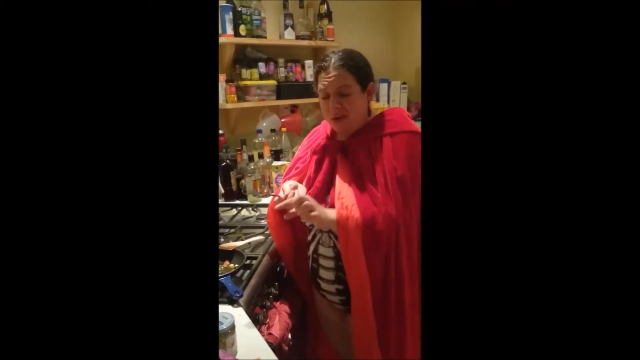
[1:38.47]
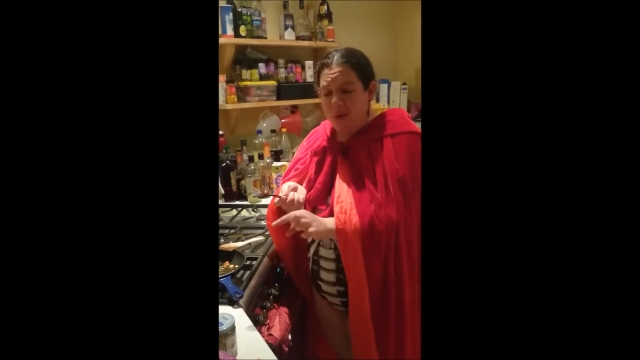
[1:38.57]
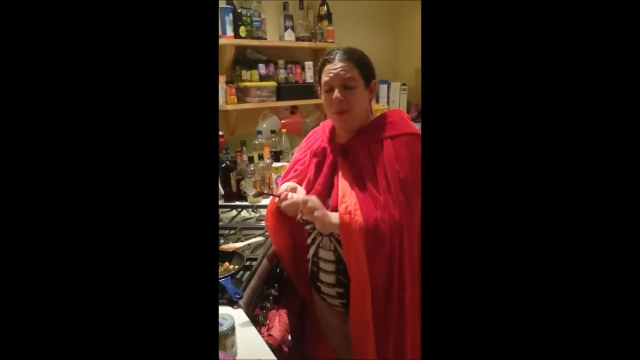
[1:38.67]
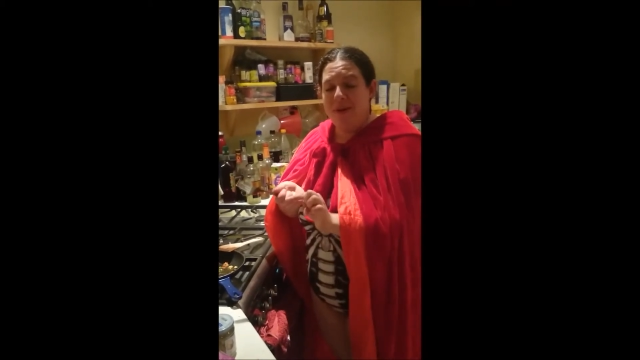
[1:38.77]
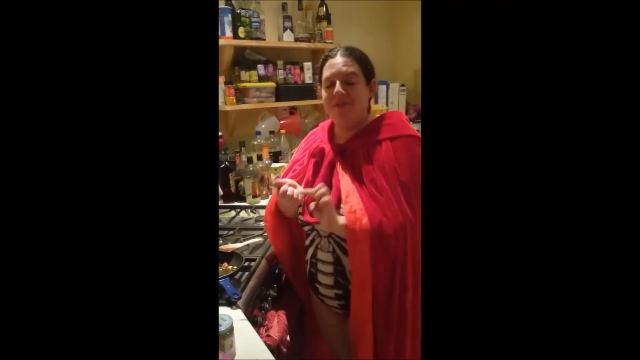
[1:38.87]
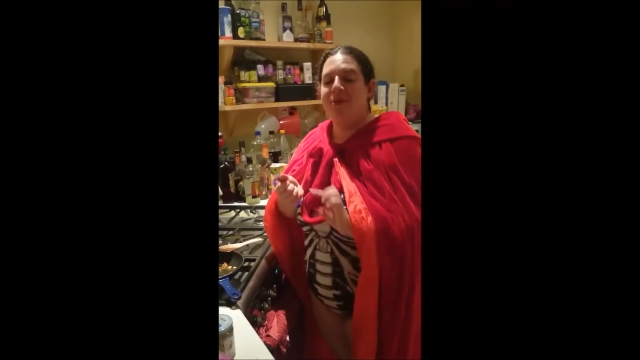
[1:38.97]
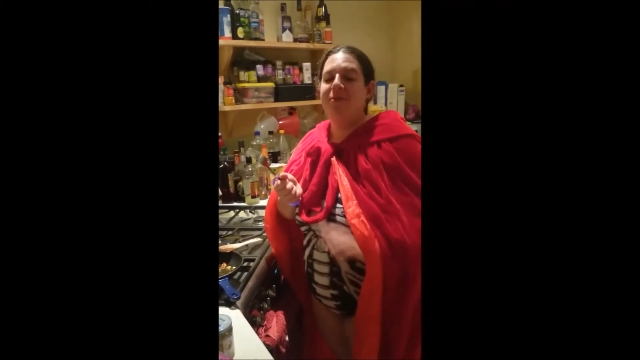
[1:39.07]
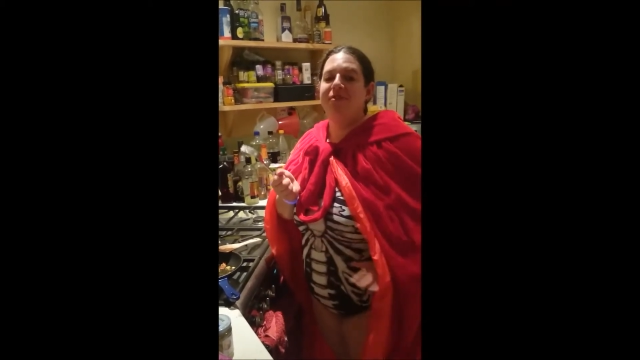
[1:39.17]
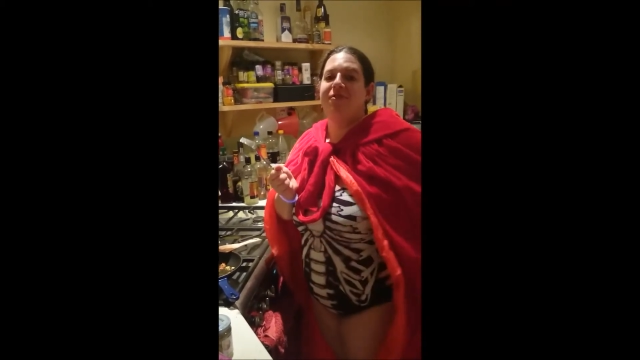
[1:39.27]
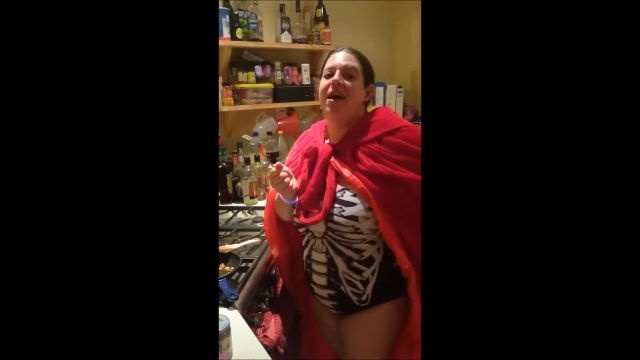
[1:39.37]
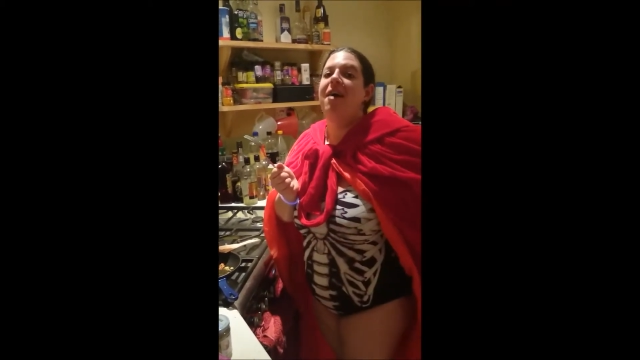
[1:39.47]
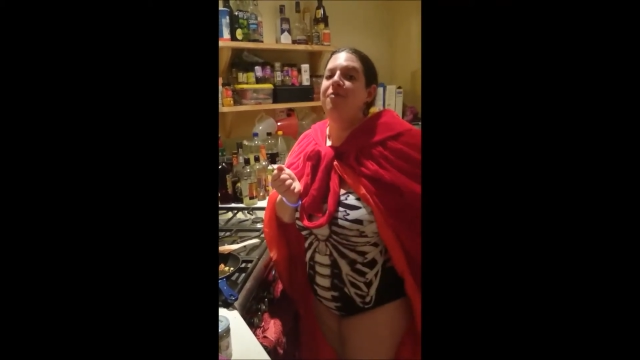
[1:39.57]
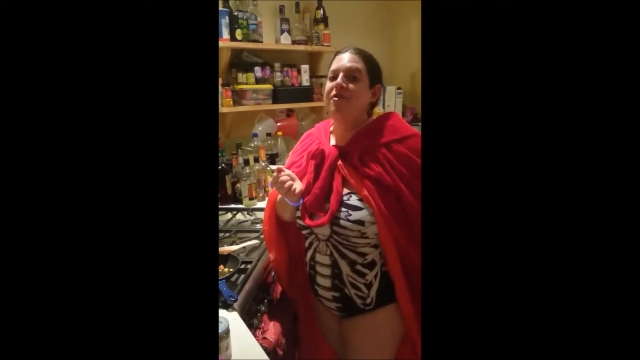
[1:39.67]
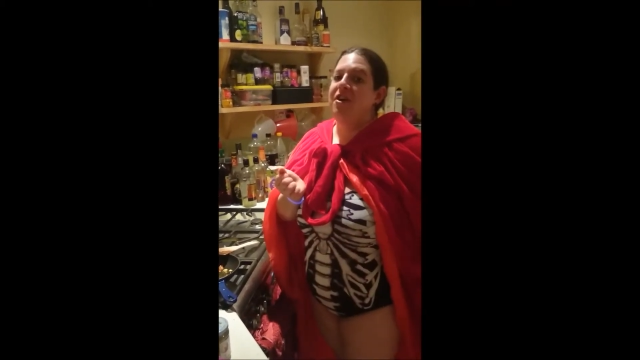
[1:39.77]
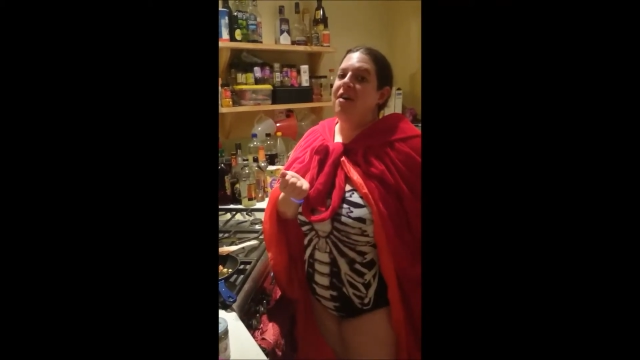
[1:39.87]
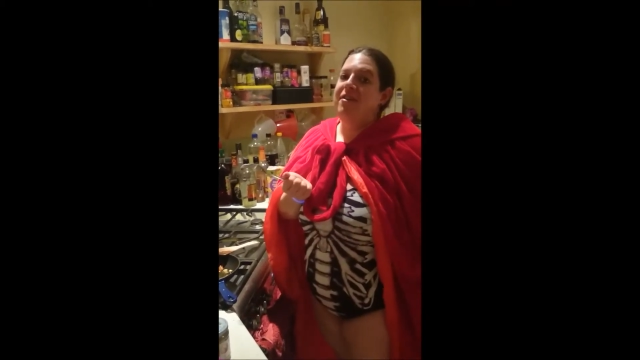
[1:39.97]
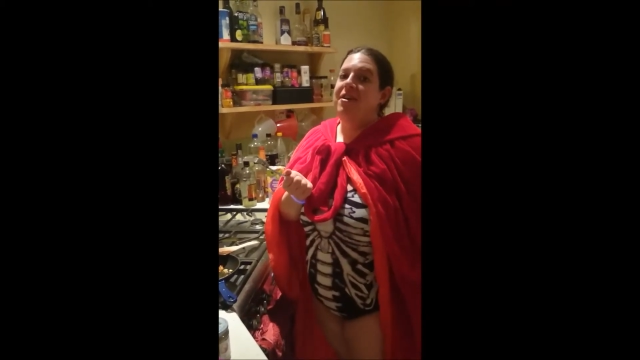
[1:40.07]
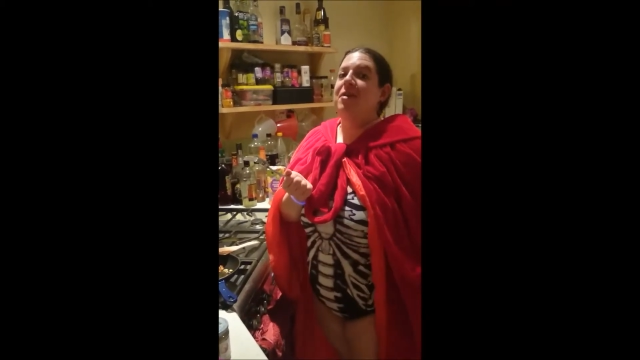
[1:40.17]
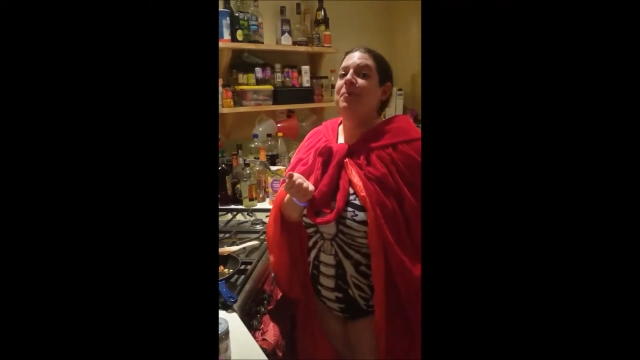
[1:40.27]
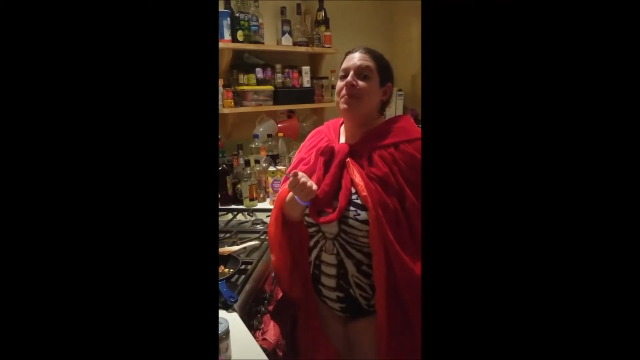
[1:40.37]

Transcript: You want me to eat one straight out of the jar, don't you?